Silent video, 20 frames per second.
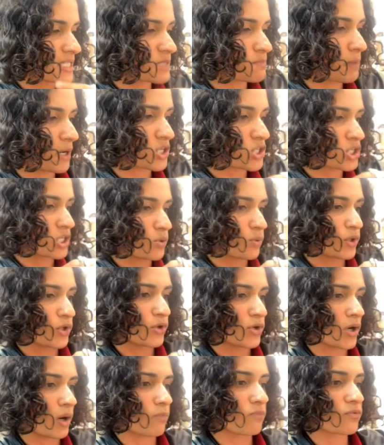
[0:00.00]
especially when you
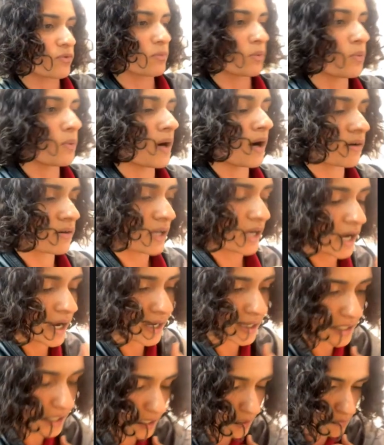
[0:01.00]
come from a world that
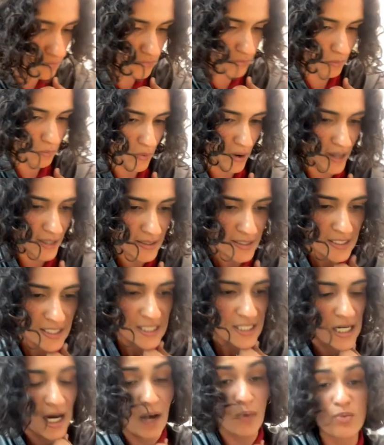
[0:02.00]
I came from, where
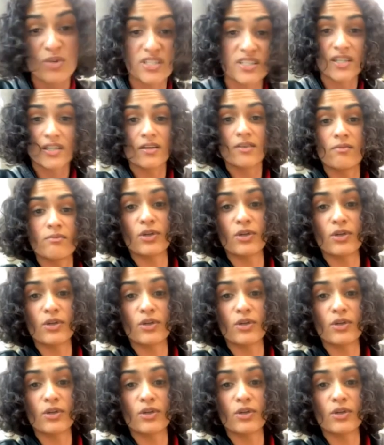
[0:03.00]
I wasn't,